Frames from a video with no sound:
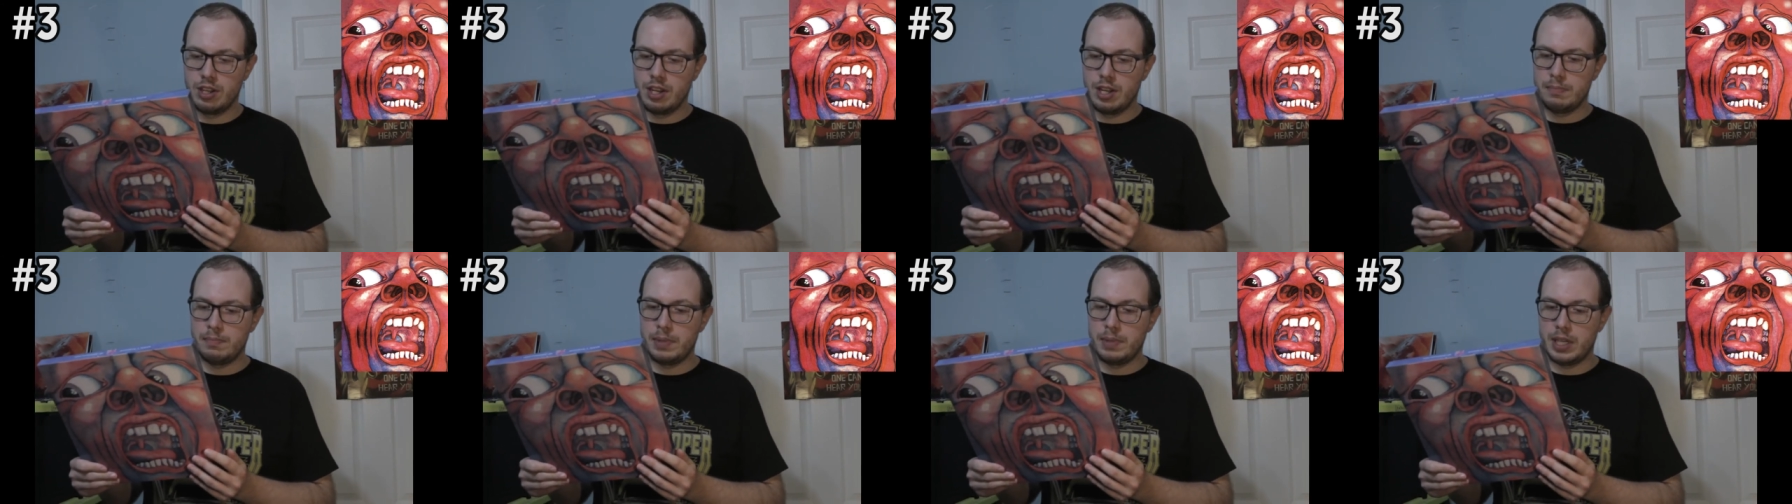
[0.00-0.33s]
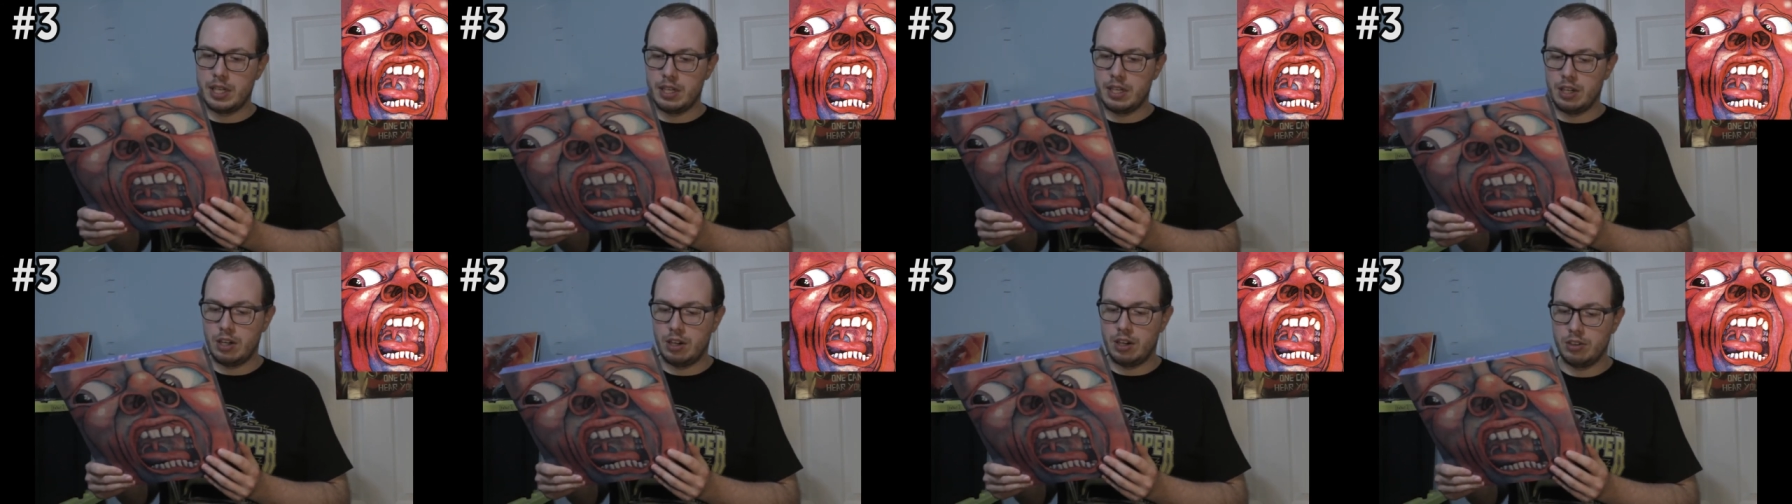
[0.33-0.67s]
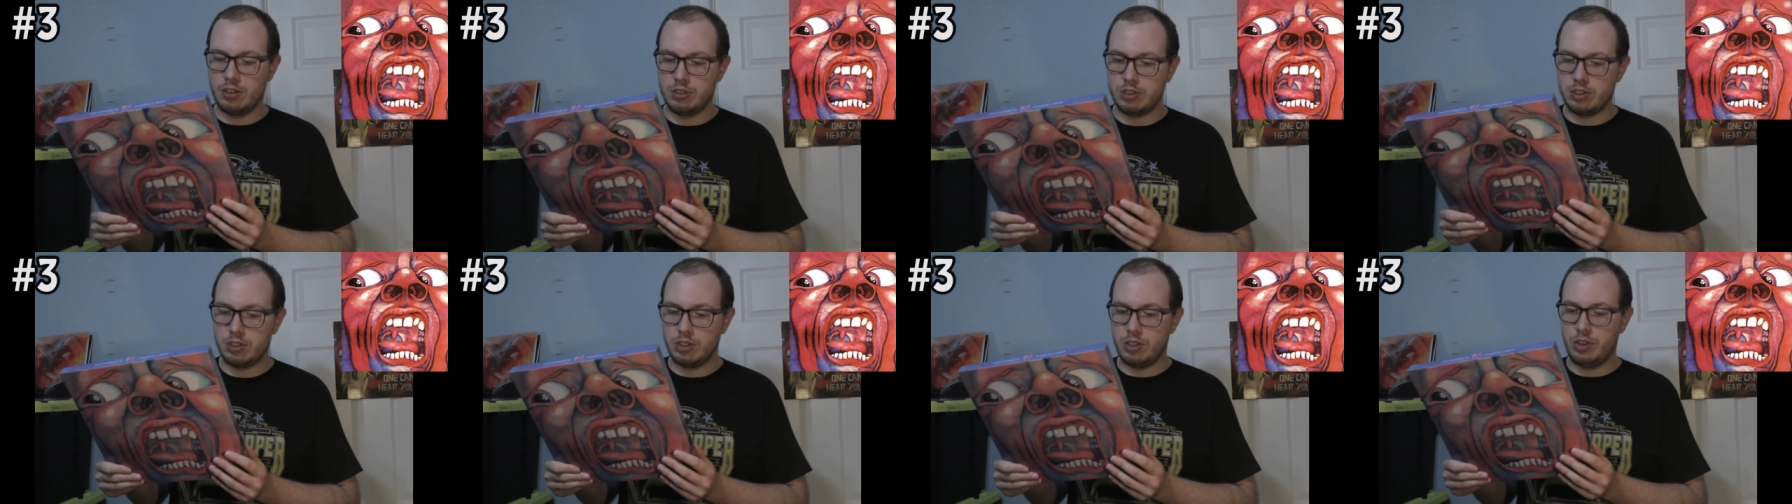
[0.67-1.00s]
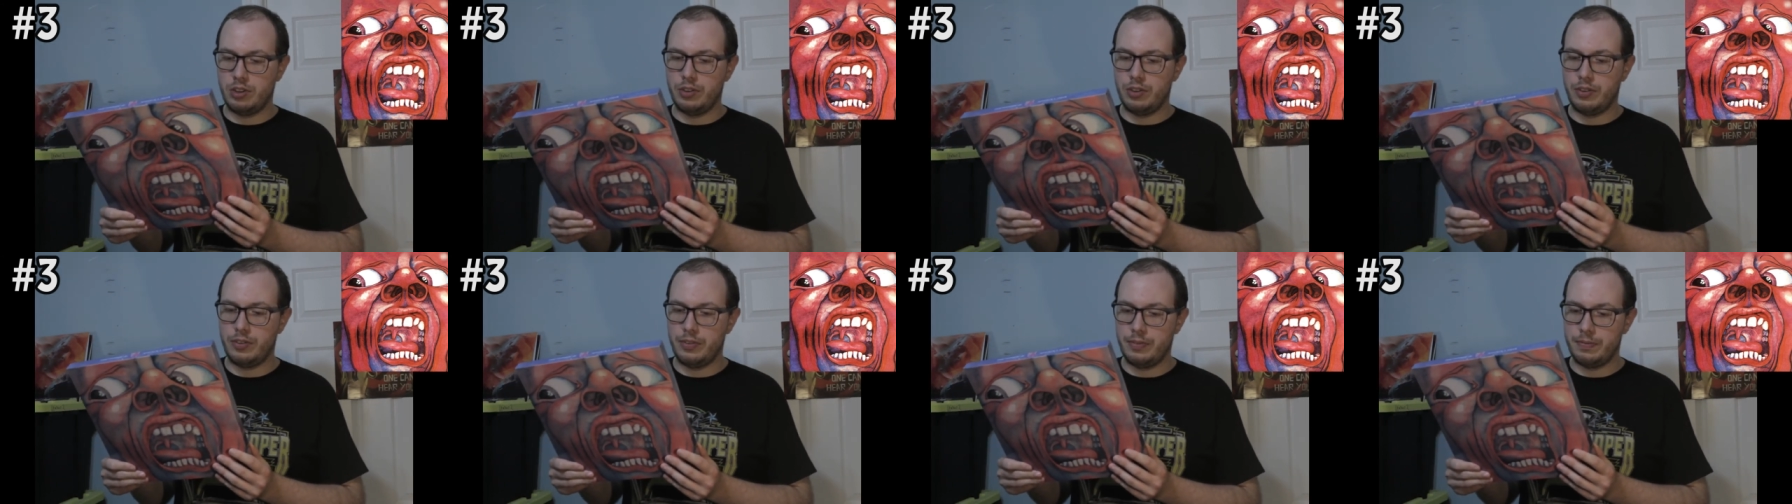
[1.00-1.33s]
but it
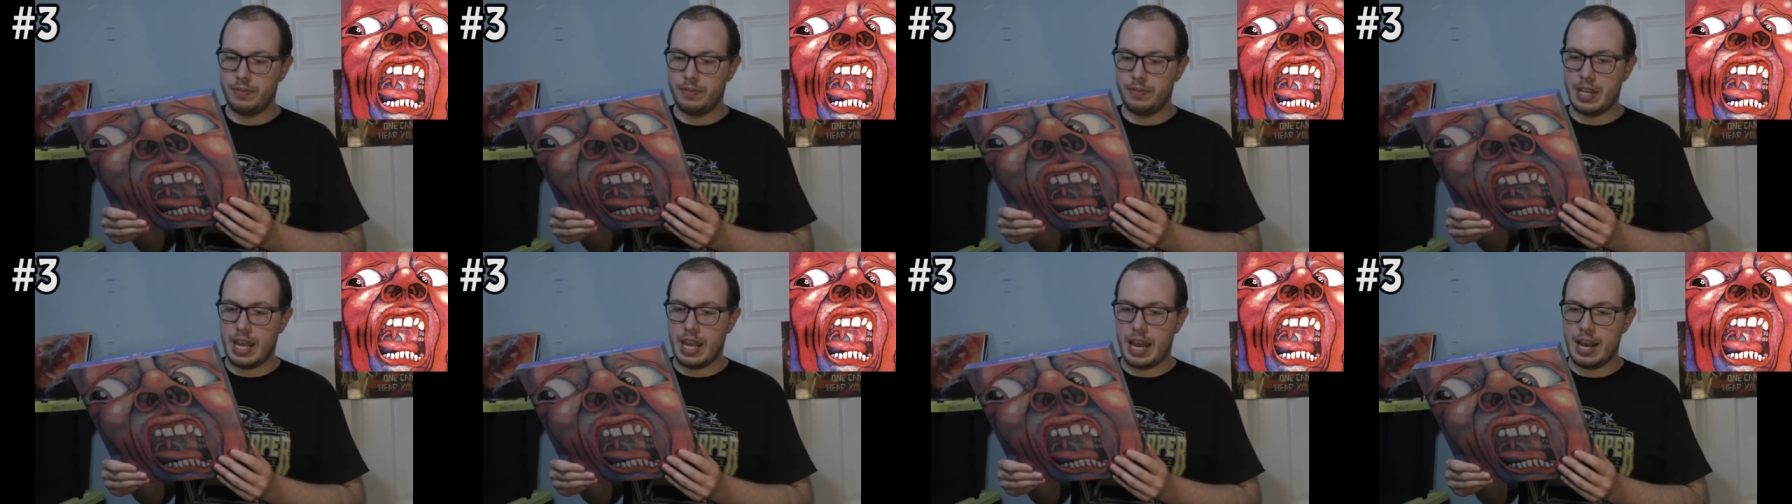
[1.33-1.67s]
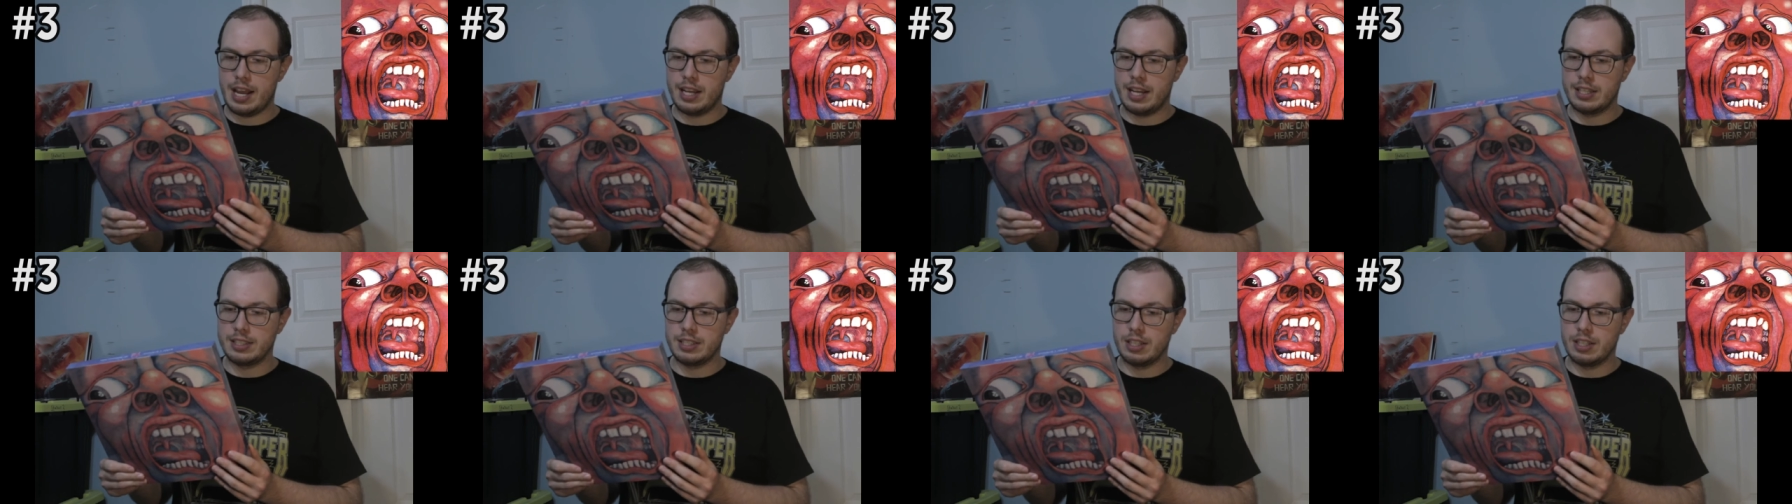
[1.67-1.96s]
also has a